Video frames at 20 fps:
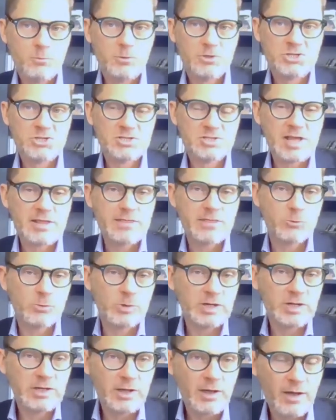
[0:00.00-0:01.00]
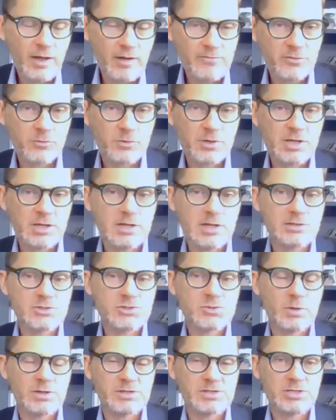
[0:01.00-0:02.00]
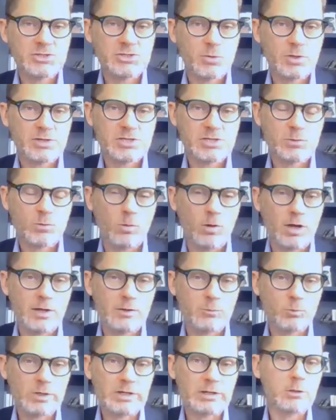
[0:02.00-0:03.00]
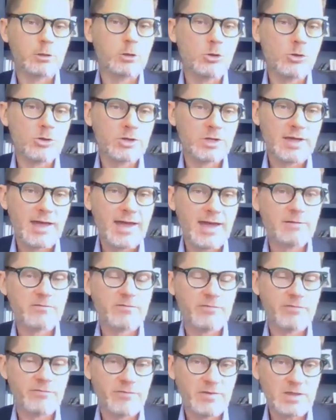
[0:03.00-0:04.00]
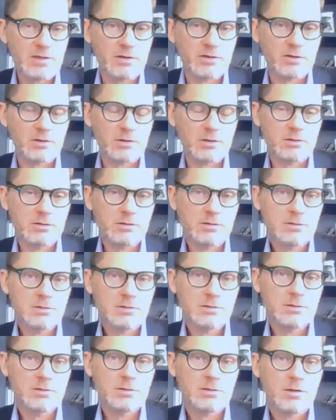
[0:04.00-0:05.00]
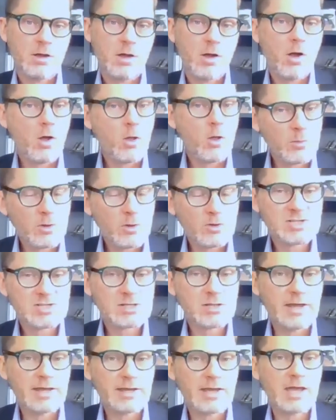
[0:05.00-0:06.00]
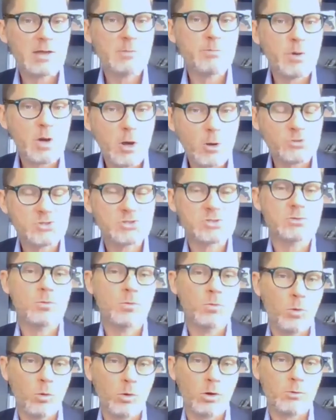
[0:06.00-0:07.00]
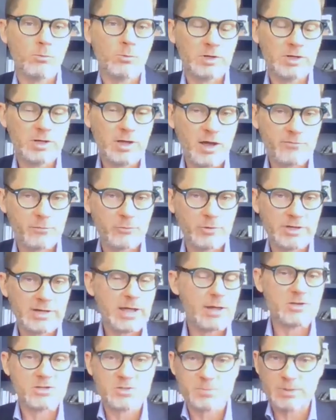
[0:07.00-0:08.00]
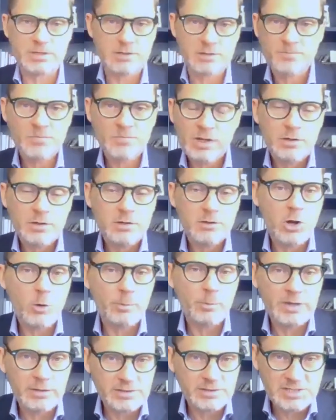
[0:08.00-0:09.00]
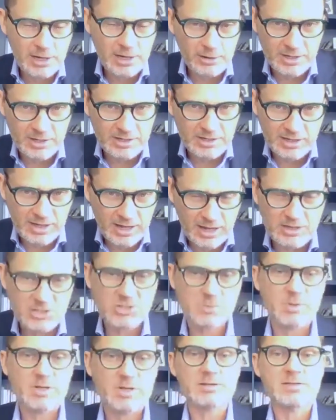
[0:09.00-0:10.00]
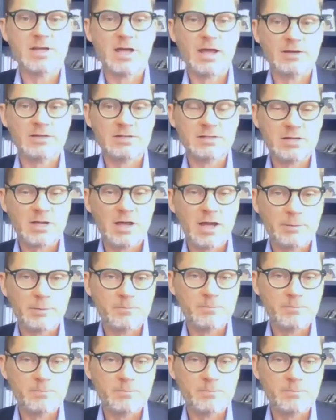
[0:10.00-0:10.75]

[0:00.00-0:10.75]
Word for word: which is that the recovery in 2021 will look and feel almost like a post-war recovery. Now, there's been no military engagement and